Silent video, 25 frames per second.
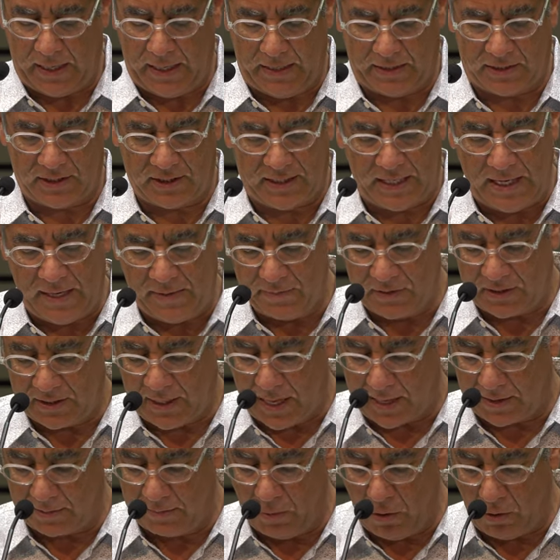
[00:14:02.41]
it seems
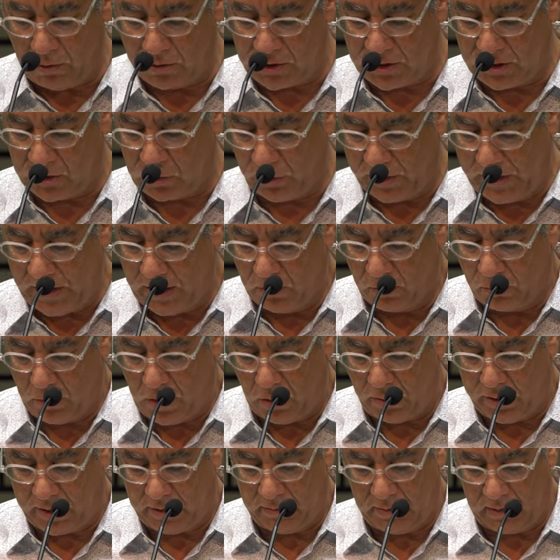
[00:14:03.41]
like Moses, when he
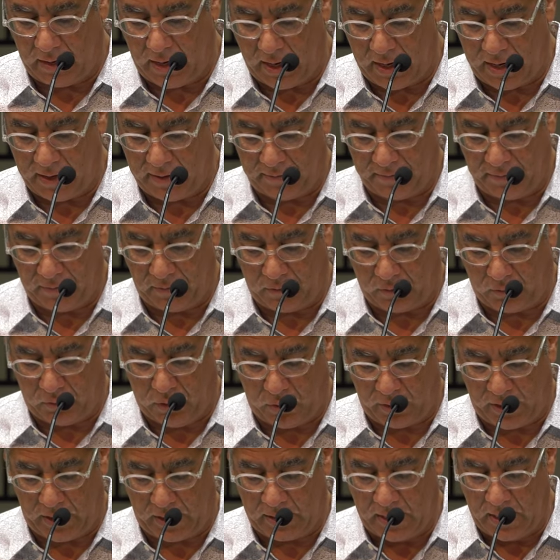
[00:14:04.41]
wrote uh,
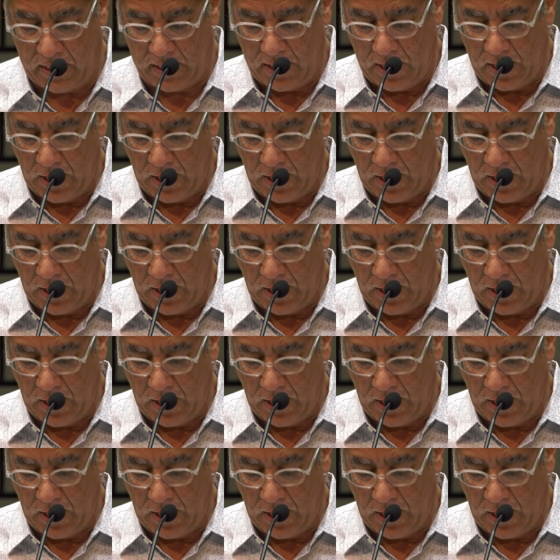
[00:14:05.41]
wrote it,